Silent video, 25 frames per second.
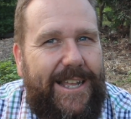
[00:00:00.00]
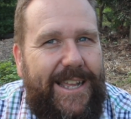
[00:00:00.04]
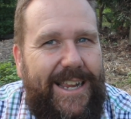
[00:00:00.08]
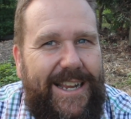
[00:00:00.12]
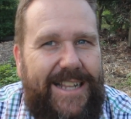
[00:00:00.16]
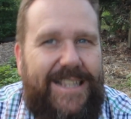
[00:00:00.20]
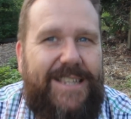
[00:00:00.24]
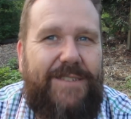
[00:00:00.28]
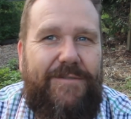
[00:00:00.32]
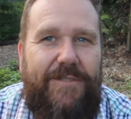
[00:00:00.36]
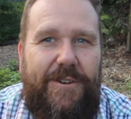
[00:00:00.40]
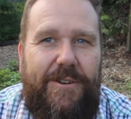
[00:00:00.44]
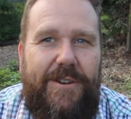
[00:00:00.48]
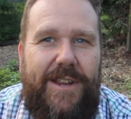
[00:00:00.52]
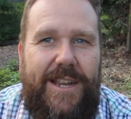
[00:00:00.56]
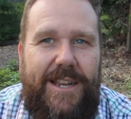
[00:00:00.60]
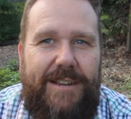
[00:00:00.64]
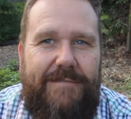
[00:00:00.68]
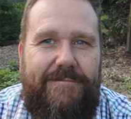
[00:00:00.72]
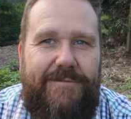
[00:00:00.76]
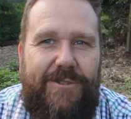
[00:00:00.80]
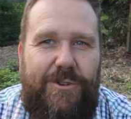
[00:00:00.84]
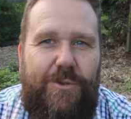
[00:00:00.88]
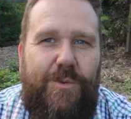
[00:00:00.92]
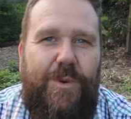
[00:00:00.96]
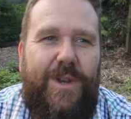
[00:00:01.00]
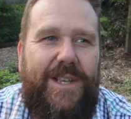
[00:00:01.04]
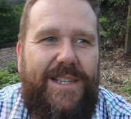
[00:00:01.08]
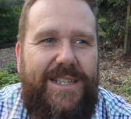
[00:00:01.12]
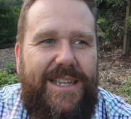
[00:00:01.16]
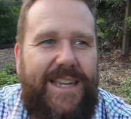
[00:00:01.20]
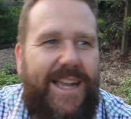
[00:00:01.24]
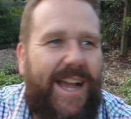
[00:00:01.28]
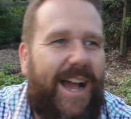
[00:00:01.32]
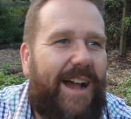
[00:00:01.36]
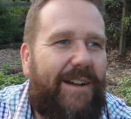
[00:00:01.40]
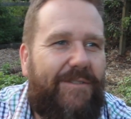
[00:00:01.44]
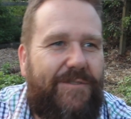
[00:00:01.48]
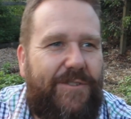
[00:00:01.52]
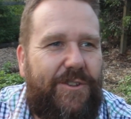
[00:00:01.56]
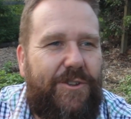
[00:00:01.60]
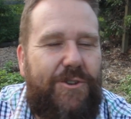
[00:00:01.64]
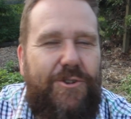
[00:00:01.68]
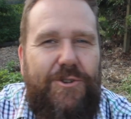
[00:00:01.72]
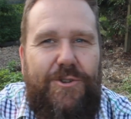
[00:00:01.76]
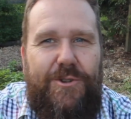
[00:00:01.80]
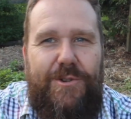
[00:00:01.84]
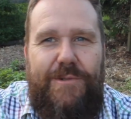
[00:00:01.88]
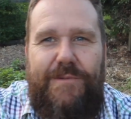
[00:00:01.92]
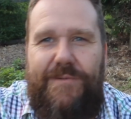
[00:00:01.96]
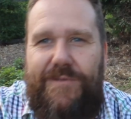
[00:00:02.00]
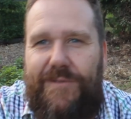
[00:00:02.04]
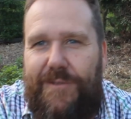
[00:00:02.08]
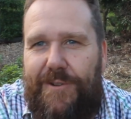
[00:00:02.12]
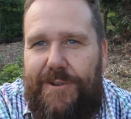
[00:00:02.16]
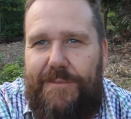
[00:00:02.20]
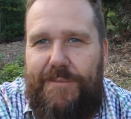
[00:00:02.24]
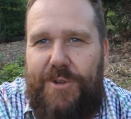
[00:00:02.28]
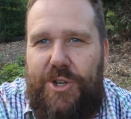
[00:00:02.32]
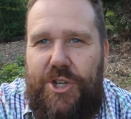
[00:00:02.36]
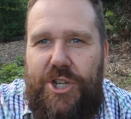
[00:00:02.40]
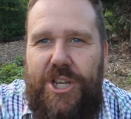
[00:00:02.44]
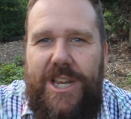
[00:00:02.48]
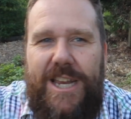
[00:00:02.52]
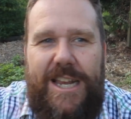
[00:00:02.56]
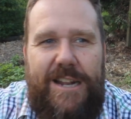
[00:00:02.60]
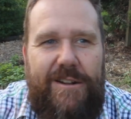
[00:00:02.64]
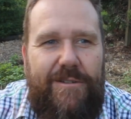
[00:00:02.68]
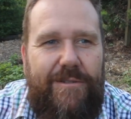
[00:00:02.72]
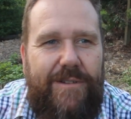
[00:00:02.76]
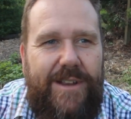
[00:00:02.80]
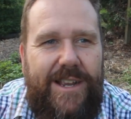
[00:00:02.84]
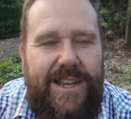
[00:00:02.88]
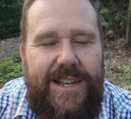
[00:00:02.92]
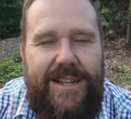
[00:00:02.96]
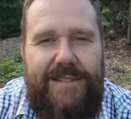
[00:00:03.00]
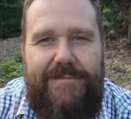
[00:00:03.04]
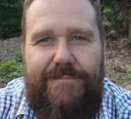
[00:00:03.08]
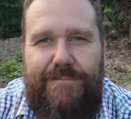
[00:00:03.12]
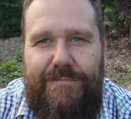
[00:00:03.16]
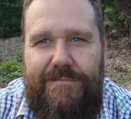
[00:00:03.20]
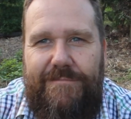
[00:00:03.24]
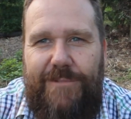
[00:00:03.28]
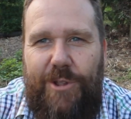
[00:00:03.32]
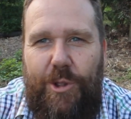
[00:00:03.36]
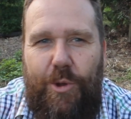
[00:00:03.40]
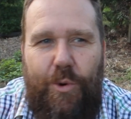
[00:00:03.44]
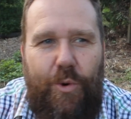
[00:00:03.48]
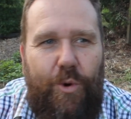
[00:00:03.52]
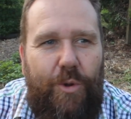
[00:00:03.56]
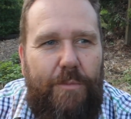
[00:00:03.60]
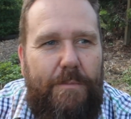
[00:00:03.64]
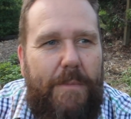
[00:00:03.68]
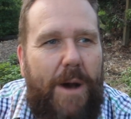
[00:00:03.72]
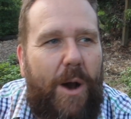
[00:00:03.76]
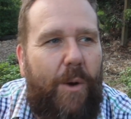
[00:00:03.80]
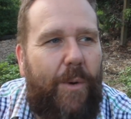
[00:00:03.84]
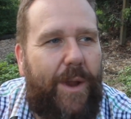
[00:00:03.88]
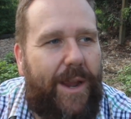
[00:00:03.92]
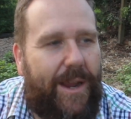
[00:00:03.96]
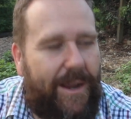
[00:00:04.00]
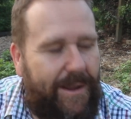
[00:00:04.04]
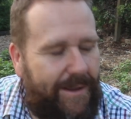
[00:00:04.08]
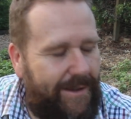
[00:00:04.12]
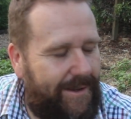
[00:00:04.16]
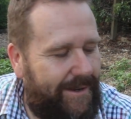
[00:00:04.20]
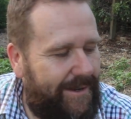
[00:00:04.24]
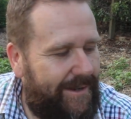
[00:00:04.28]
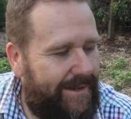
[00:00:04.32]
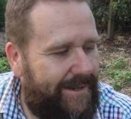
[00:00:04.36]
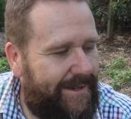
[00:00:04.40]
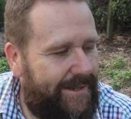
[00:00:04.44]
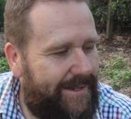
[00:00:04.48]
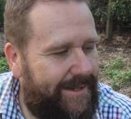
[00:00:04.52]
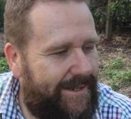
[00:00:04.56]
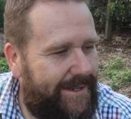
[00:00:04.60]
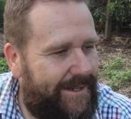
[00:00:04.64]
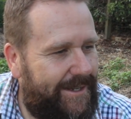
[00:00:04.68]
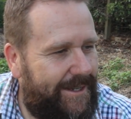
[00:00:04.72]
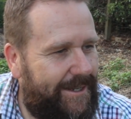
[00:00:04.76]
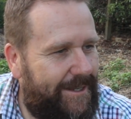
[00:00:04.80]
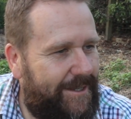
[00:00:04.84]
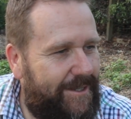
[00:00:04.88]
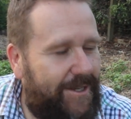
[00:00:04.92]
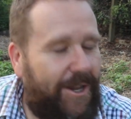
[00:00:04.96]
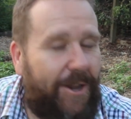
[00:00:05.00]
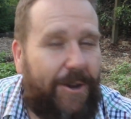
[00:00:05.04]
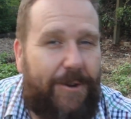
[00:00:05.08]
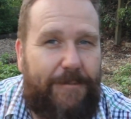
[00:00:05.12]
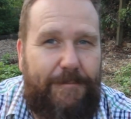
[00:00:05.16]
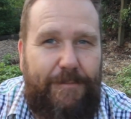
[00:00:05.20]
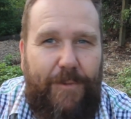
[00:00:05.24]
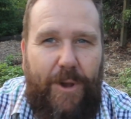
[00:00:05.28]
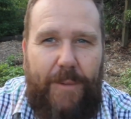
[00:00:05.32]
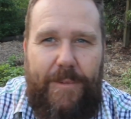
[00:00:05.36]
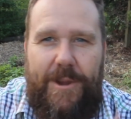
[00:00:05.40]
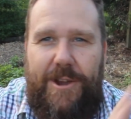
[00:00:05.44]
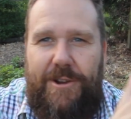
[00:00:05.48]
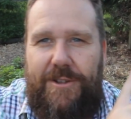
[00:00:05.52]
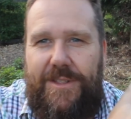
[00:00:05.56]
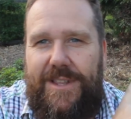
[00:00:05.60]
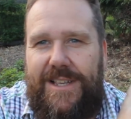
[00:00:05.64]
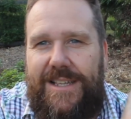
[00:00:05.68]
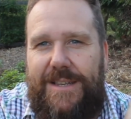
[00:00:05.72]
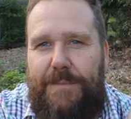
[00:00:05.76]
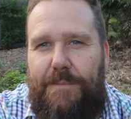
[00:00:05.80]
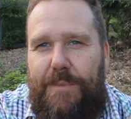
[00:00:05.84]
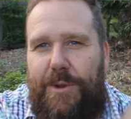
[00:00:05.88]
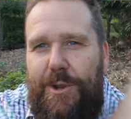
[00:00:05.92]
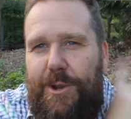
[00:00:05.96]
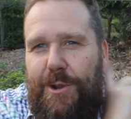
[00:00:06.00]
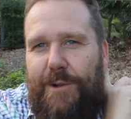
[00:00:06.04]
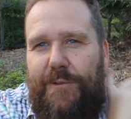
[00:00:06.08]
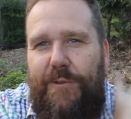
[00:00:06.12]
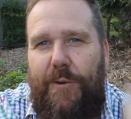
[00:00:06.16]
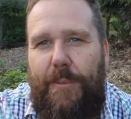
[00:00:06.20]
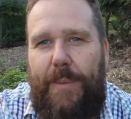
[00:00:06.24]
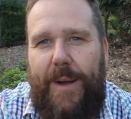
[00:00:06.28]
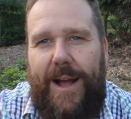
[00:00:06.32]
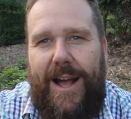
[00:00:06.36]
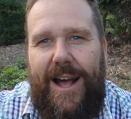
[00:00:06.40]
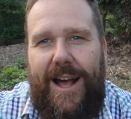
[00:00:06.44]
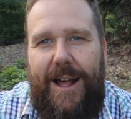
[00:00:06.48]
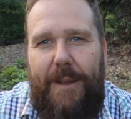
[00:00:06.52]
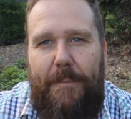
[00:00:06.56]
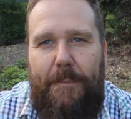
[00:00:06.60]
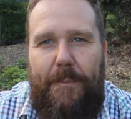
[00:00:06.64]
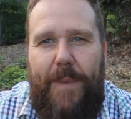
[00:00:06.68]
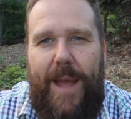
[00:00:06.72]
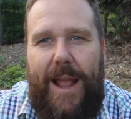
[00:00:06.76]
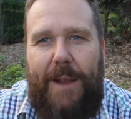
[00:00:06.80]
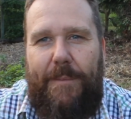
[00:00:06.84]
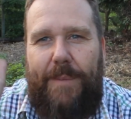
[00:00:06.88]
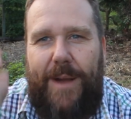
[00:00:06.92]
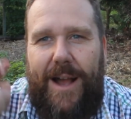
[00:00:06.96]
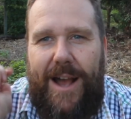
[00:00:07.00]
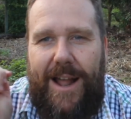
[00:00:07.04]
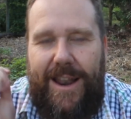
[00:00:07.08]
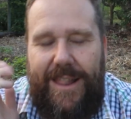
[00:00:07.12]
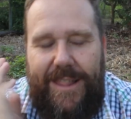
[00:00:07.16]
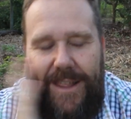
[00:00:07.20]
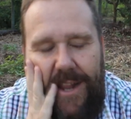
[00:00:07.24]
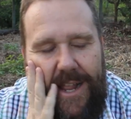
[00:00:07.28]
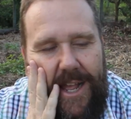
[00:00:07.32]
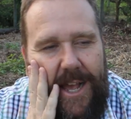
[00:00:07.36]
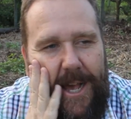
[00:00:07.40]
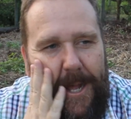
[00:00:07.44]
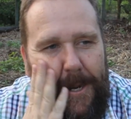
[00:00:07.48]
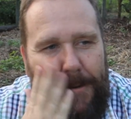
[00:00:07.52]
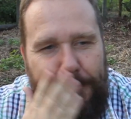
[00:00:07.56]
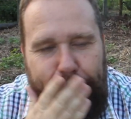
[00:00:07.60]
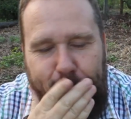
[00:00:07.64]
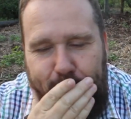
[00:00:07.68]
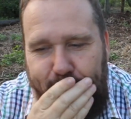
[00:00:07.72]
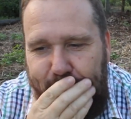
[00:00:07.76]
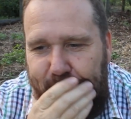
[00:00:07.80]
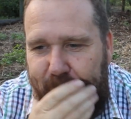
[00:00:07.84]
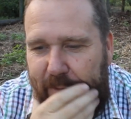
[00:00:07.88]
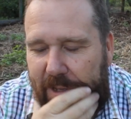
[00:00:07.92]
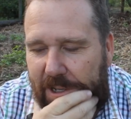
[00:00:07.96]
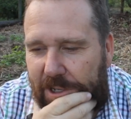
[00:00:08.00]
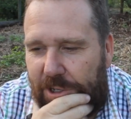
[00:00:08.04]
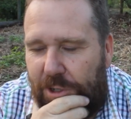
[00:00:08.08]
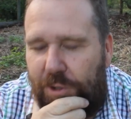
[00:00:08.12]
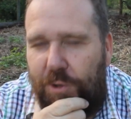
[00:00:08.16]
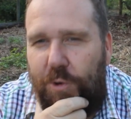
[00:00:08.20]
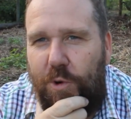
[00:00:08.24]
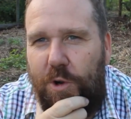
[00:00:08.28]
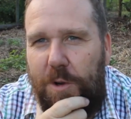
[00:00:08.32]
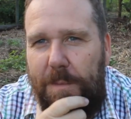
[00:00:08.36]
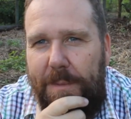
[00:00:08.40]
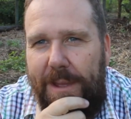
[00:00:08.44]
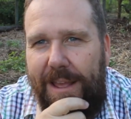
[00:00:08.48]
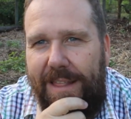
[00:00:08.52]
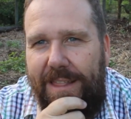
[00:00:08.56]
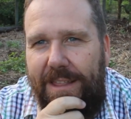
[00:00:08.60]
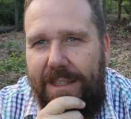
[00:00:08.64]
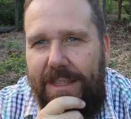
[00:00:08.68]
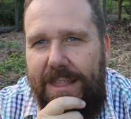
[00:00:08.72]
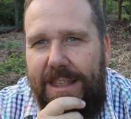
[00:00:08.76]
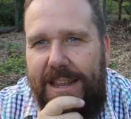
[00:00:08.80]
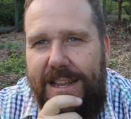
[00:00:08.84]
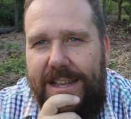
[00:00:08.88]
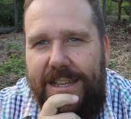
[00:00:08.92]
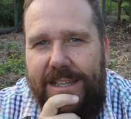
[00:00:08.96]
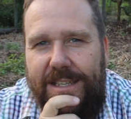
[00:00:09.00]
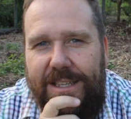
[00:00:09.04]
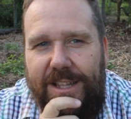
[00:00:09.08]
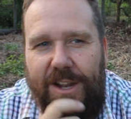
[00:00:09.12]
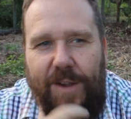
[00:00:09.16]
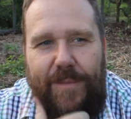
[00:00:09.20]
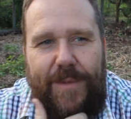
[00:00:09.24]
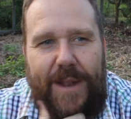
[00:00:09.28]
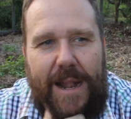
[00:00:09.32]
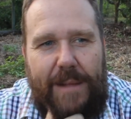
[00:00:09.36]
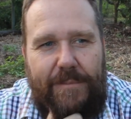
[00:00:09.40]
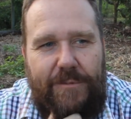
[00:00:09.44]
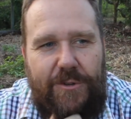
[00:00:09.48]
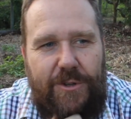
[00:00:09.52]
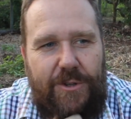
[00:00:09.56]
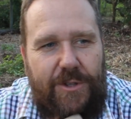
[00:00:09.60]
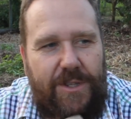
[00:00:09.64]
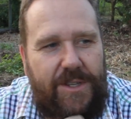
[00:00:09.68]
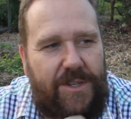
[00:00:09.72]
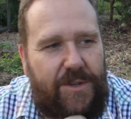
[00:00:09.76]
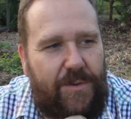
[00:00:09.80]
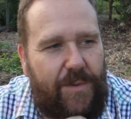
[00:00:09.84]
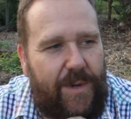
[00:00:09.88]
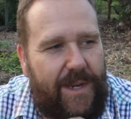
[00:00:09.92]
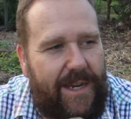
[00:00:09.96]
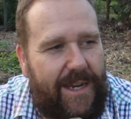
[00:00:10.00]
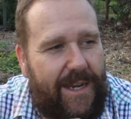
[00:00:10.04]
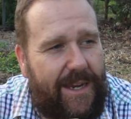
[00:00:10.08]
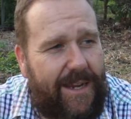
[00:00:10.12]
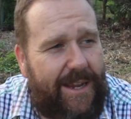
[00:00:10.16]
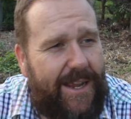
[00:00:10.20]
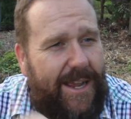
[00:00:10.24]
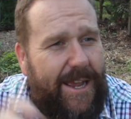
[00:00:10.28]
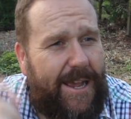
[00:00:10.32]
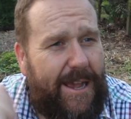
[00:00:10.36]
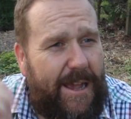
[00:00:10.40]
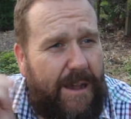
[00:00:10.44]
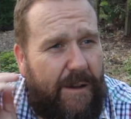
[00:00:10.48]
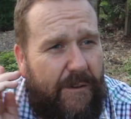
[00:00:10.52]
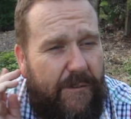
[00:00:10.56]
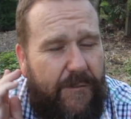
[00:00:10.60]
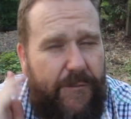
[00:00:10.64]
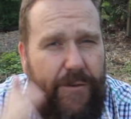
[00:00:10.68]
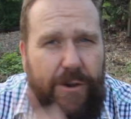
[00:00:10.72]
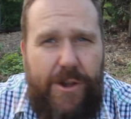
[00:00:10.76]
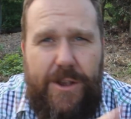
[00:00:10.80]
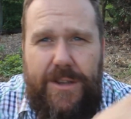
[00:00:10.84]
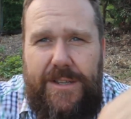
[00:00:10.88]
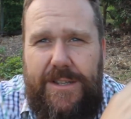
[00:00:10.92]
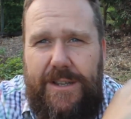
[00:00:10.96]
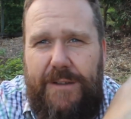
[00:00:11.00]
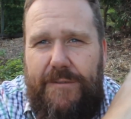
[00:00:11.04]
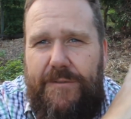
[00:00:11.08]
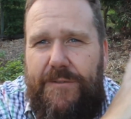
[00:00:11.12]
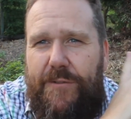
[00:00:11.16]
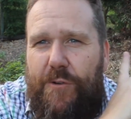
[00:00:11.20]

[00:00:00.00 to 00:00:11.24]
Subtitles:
it's a very noisy afternoon for machinery and lawn mowing. So I'm here in this beautiful back part of the garden to talk about the things that I've been up to this week. First and